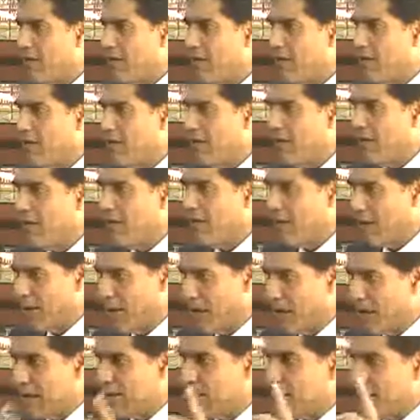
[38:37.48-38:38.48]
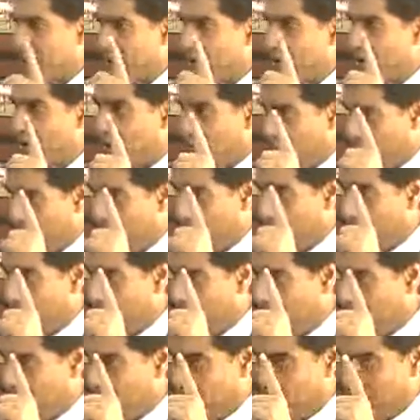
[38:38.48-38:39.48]
As per
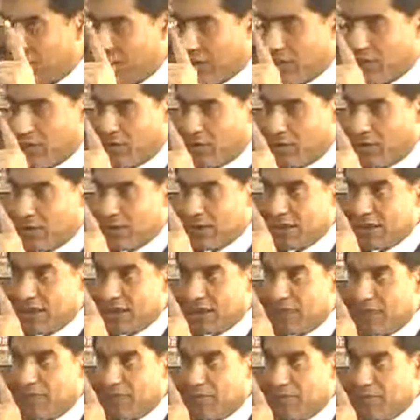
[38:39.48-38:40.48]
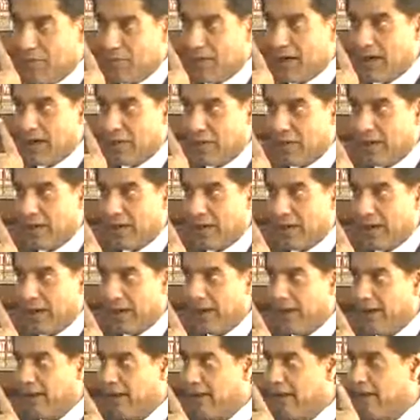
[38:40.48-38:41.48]
the original 58(1)(a)
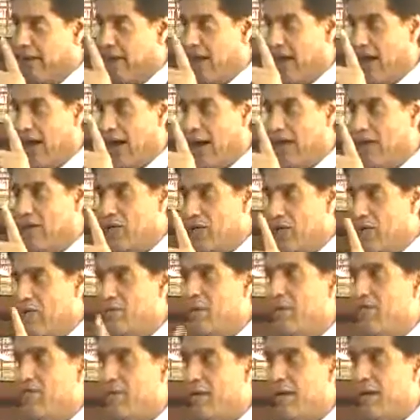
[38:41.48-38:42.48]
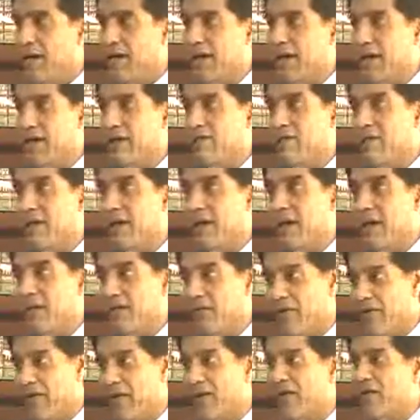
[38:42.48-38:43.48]
and Rule 58, it is very
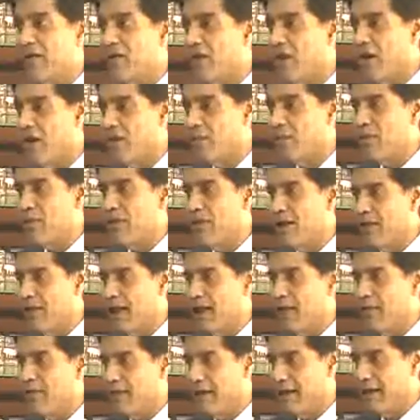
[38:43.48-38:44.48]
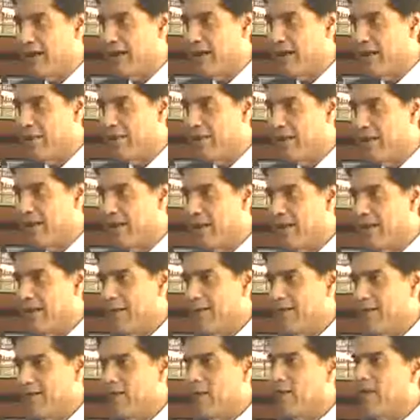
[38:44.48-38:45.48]
difficult to compute the liability.
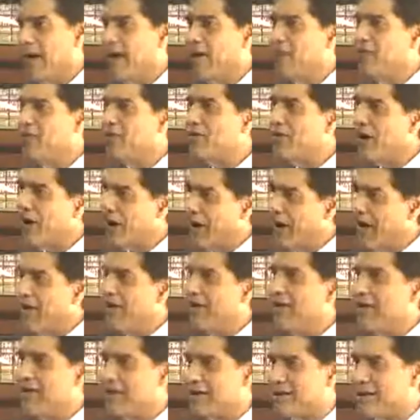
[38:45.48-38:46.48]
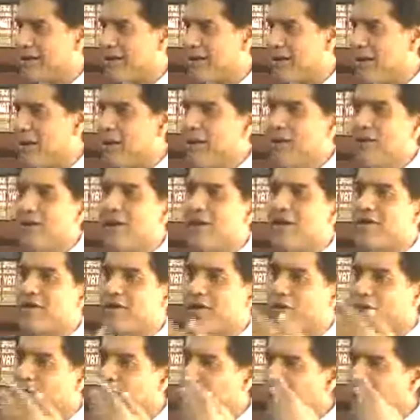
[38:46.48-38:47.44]
So why don't you allow us? Your Supreme